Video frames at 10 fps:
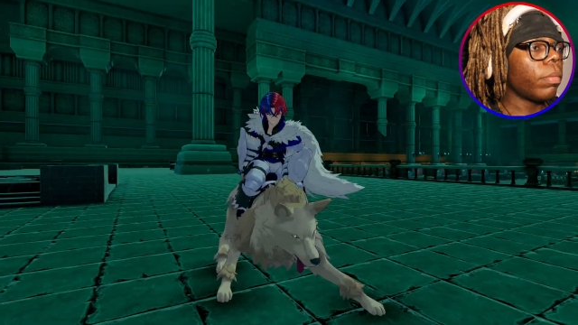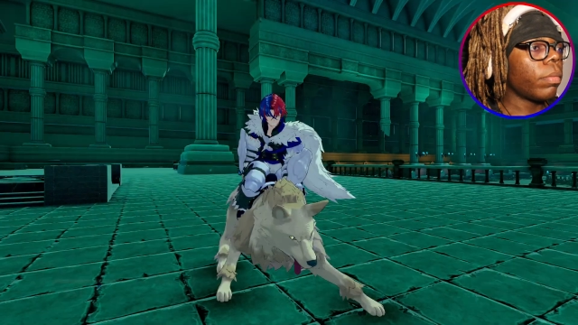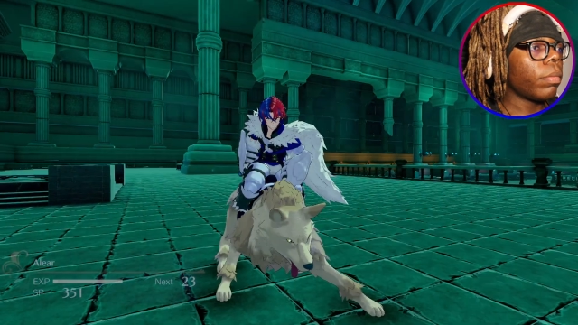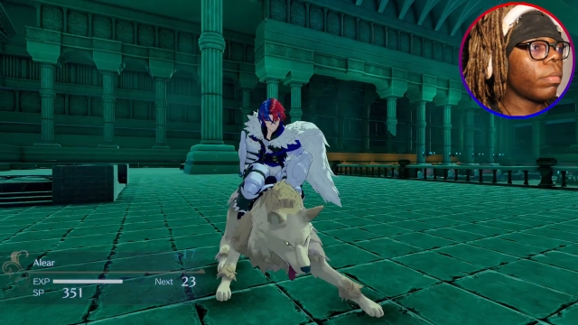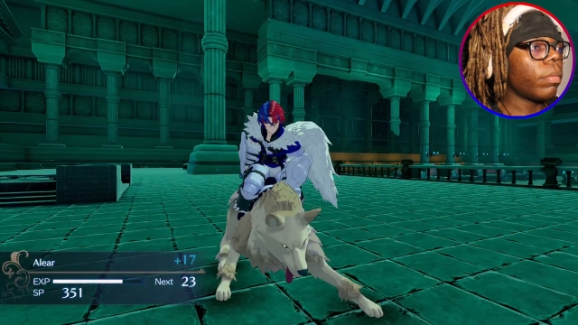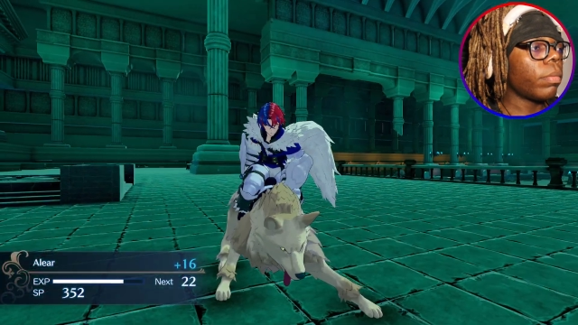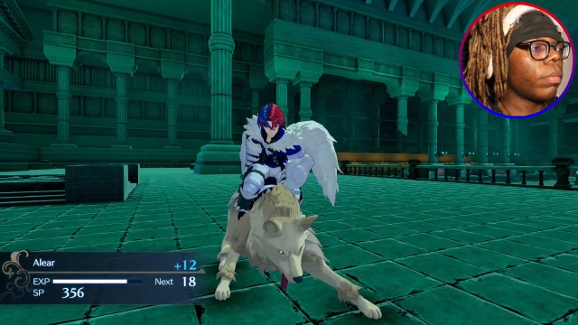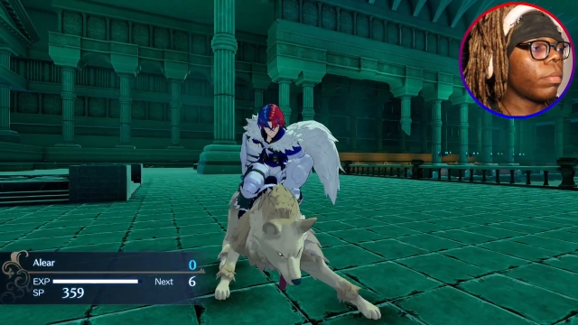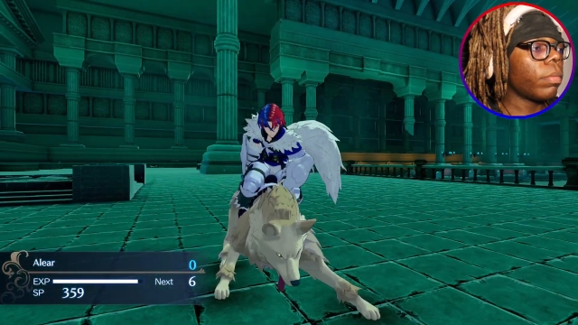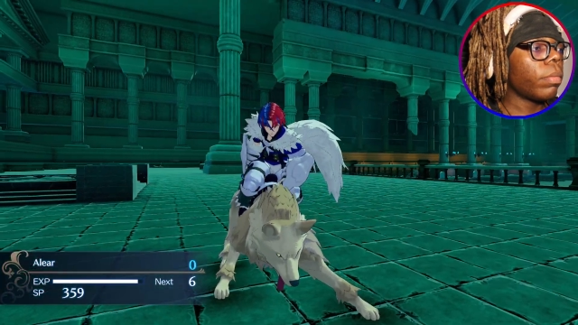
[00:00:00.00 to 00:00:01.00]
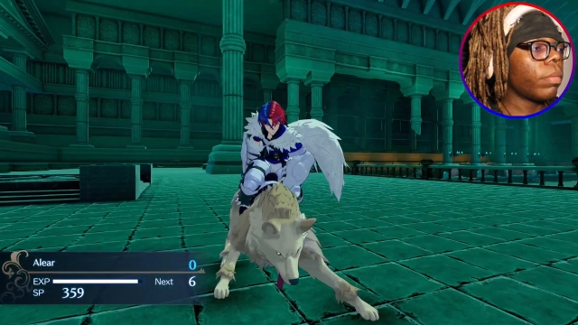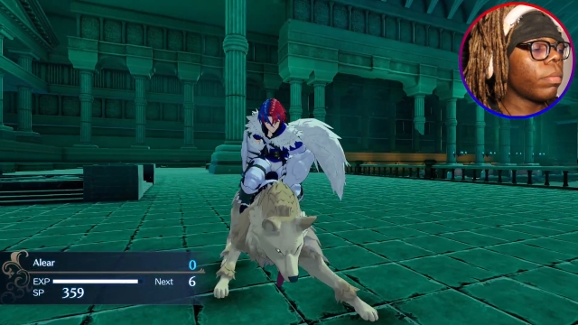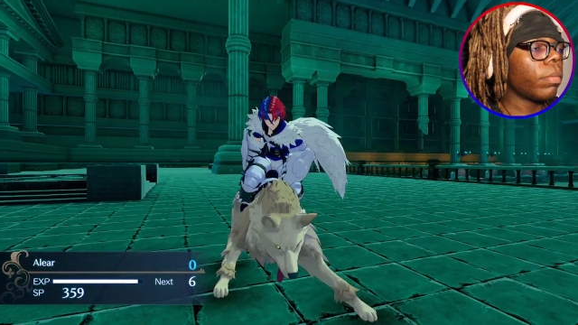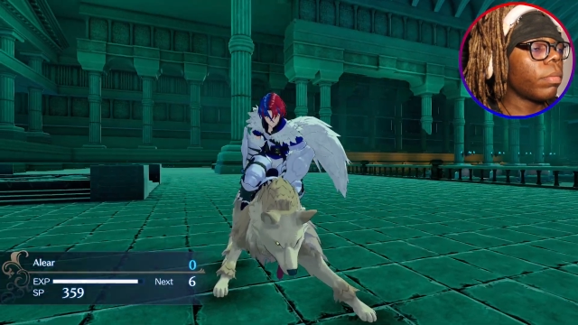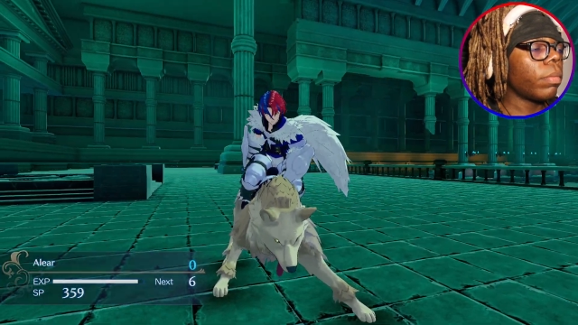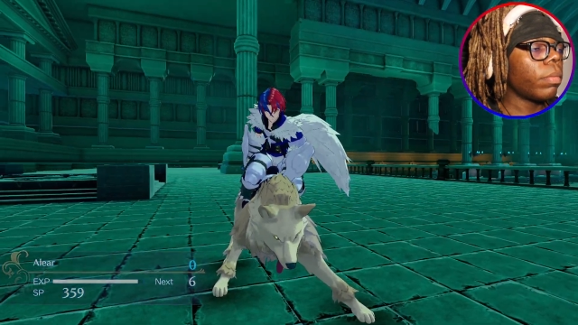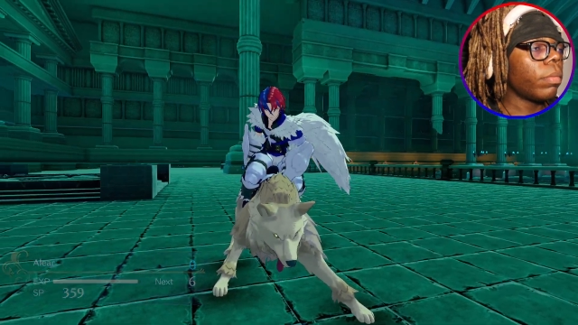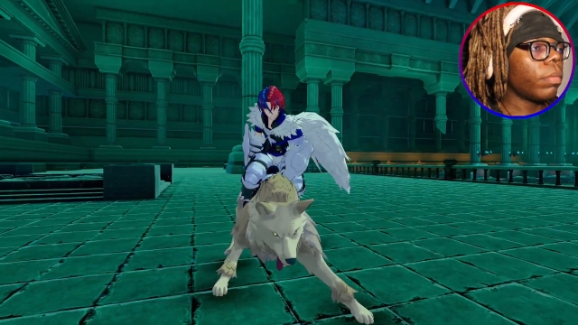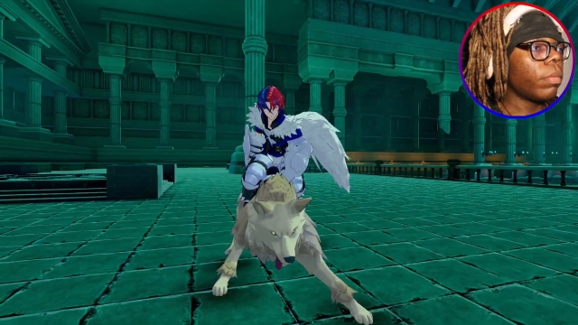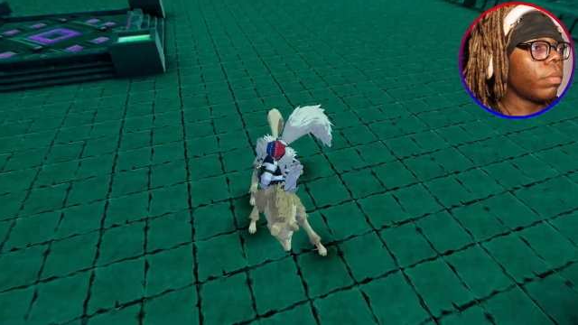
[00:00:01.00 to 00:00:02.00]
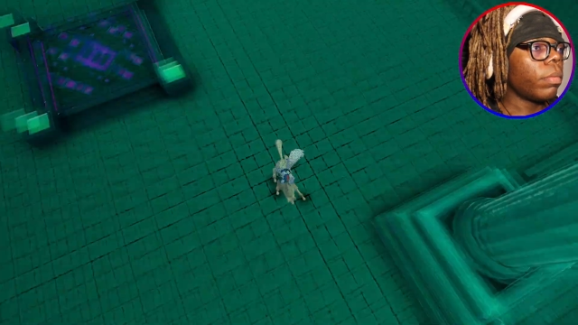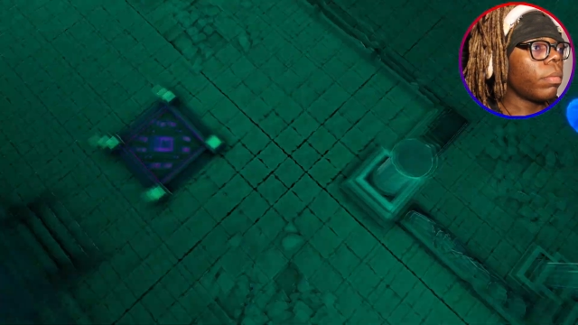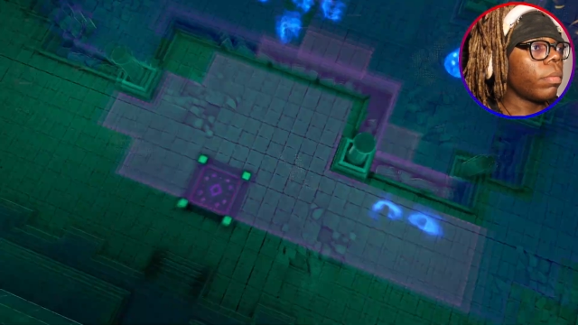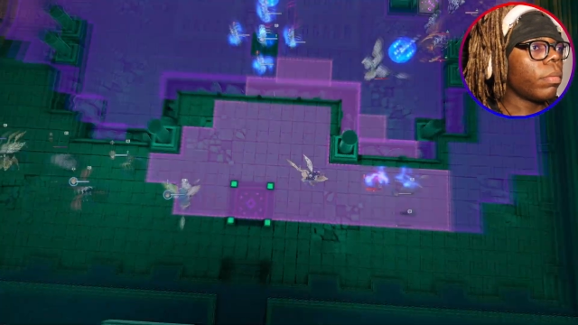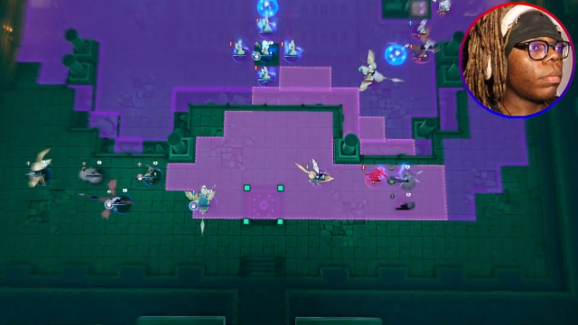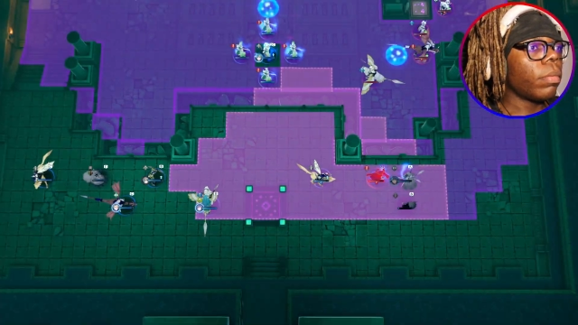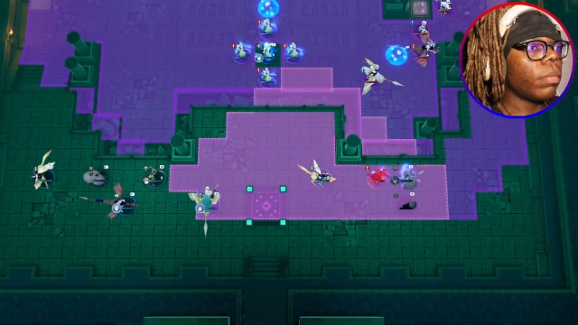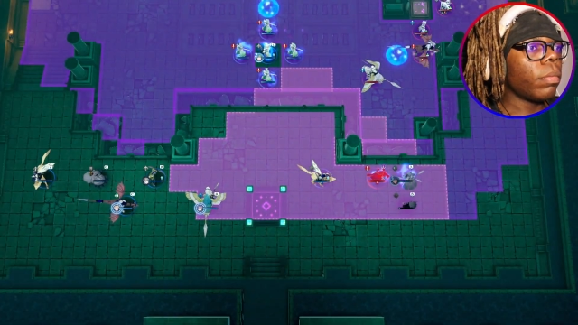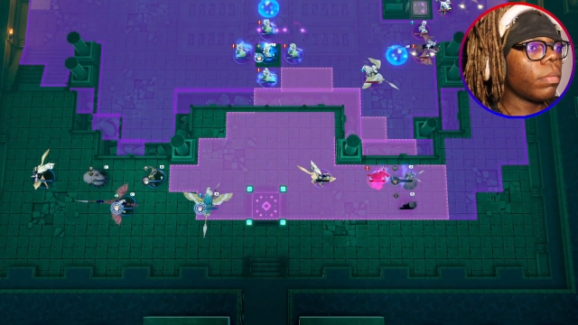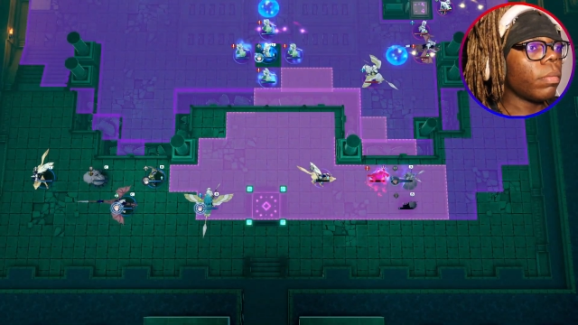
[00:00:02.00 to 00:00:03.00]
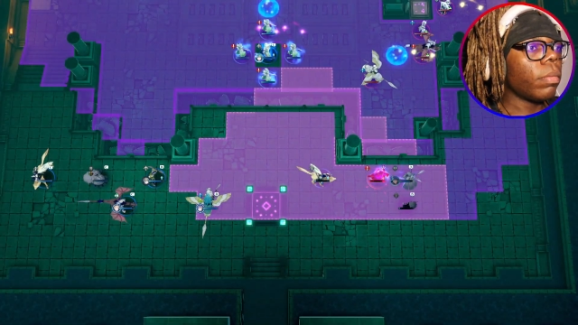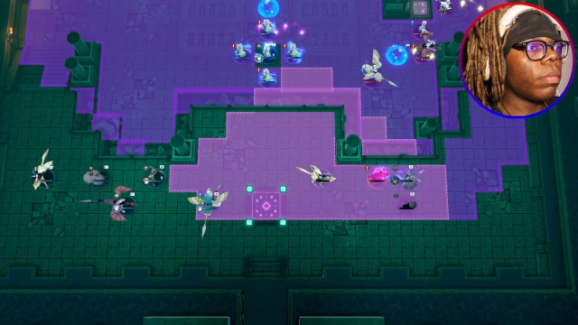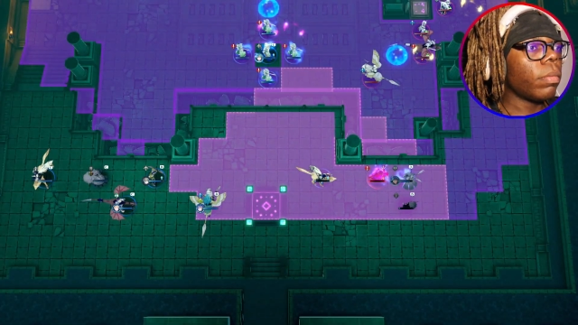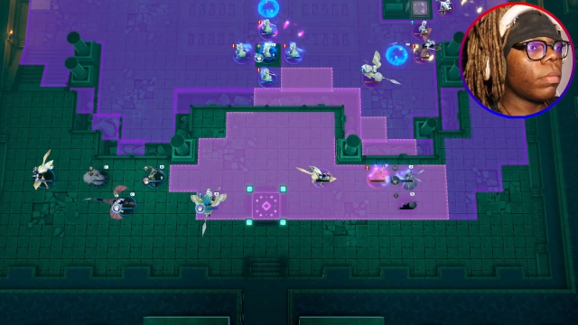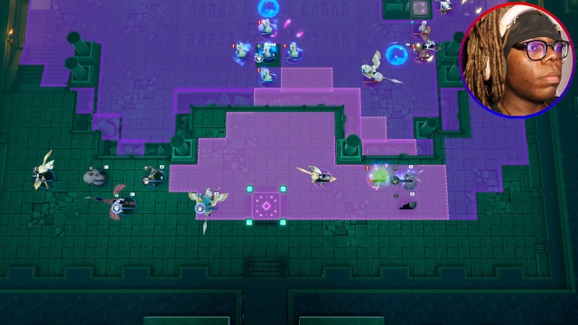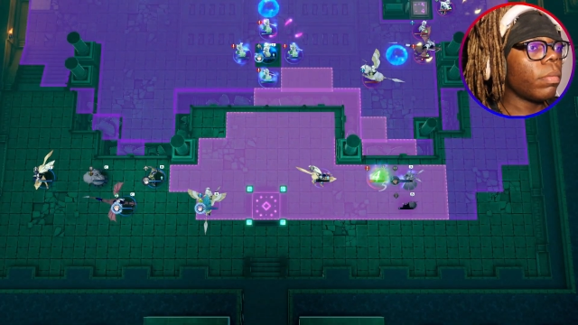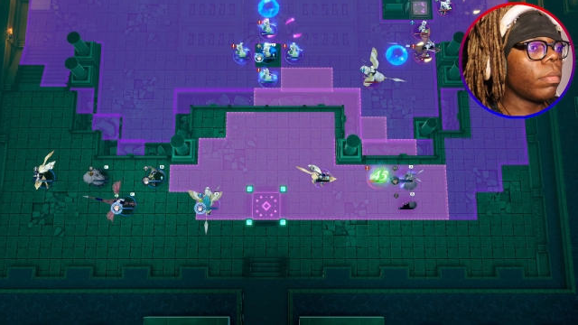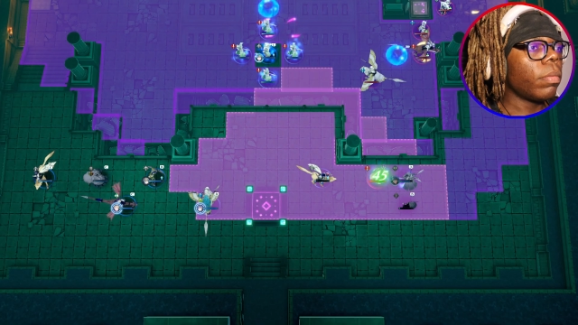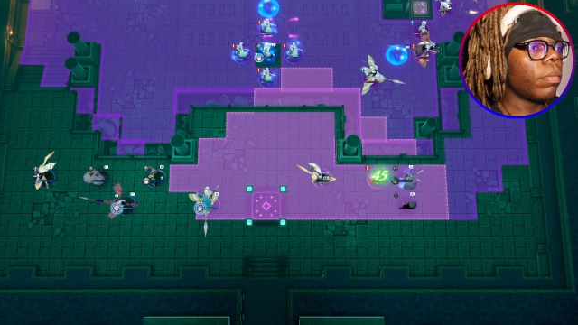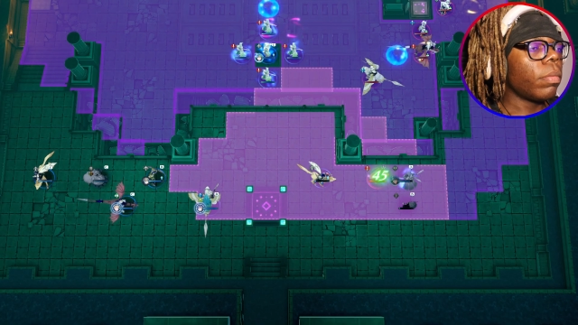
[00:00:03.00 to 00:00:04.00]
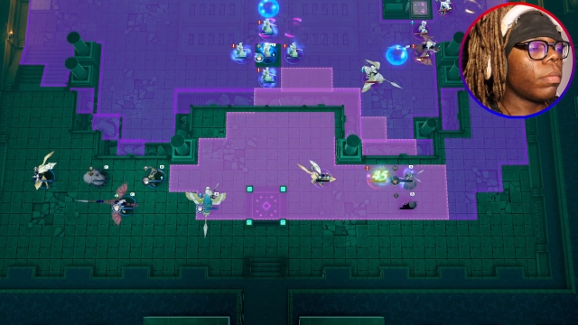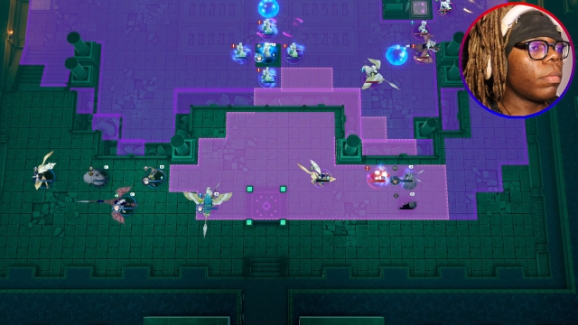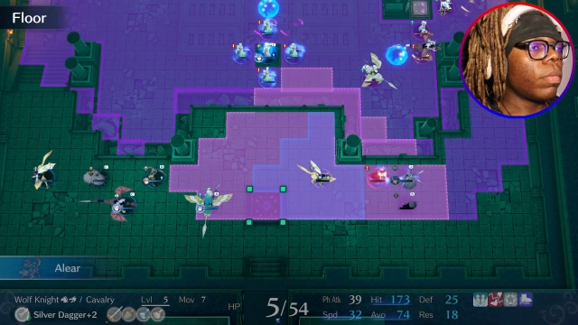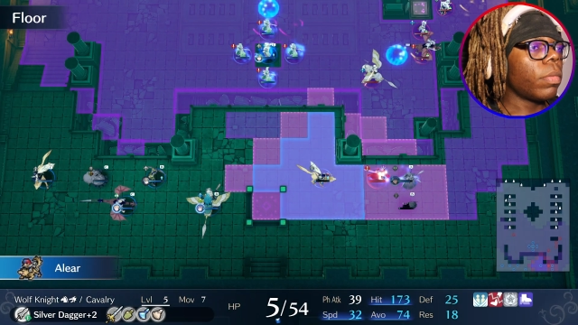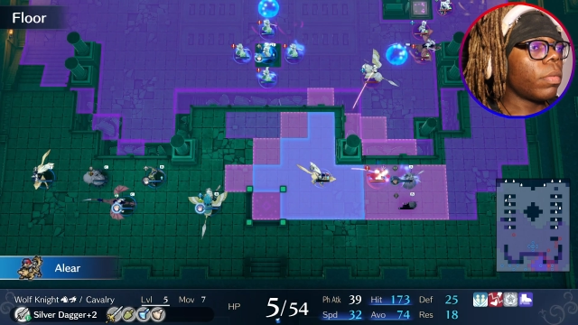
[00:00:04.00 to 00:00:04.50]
[no speech]